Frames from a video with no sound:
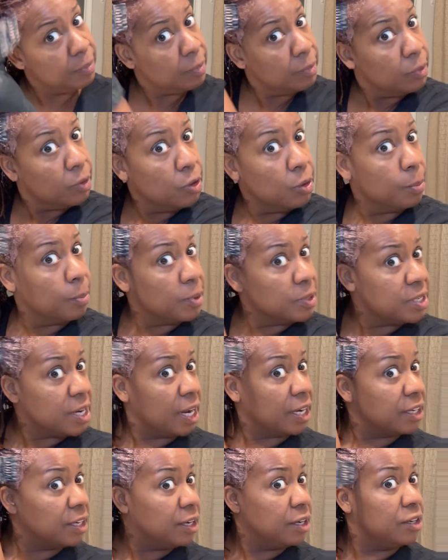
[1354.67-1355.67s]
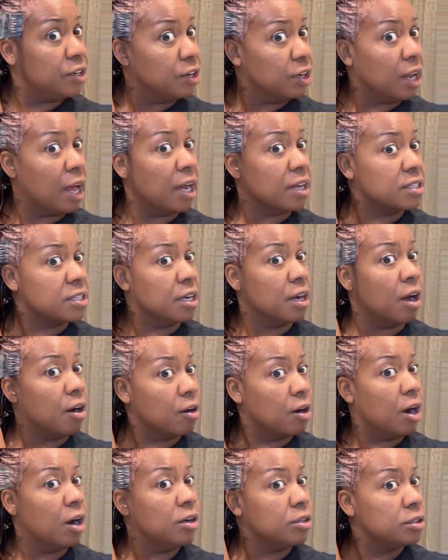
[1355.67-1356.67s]
you're protecting your locks at all
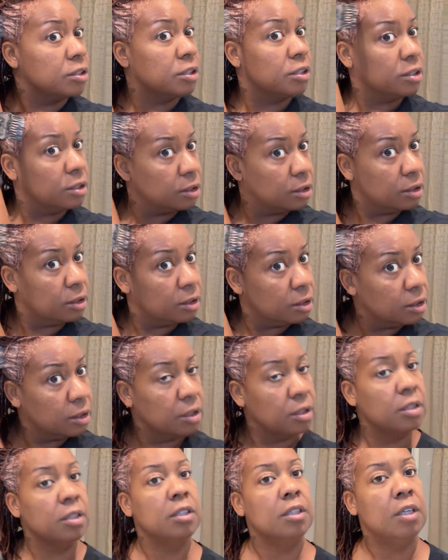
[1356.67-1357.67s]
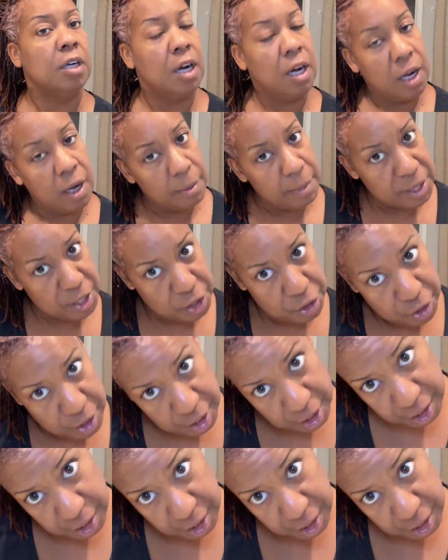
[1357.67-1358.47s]
costs. As you can